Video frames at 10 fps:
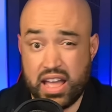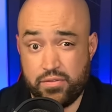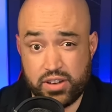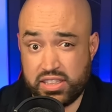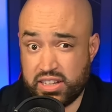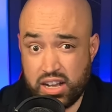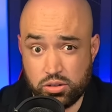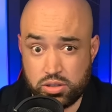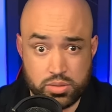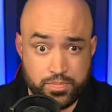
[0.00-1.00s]
Everything
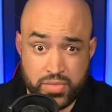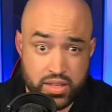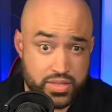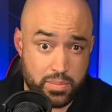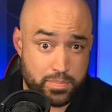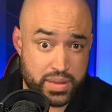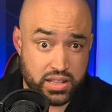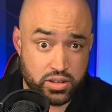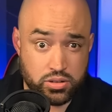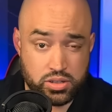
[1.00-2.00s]
else, the
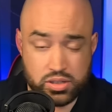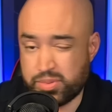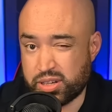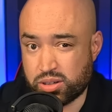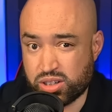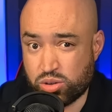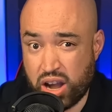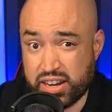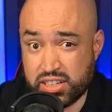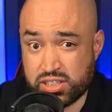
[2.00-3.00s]
pillars, the
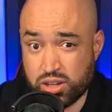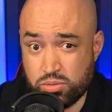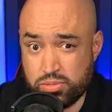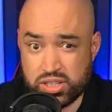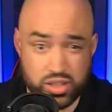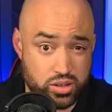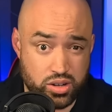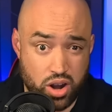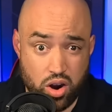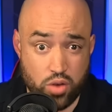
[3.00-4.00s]
grinding stones, the
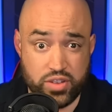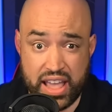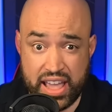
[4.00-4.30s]
carved